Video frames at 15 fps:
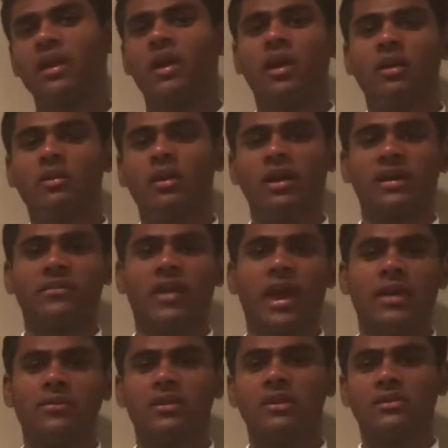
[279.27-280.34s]
a lot of
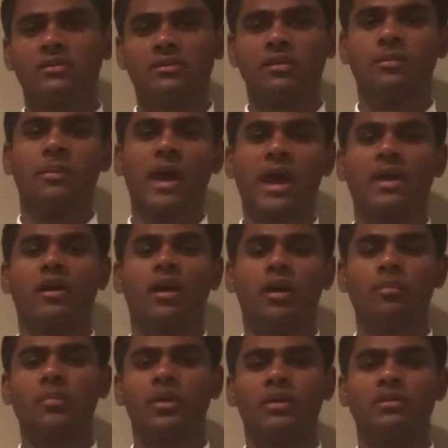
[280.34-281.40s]
evidence to back
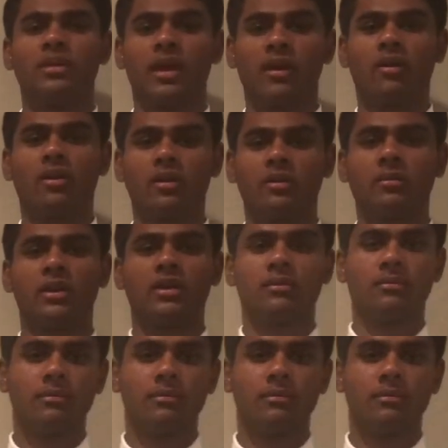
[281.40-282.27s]
up that argument.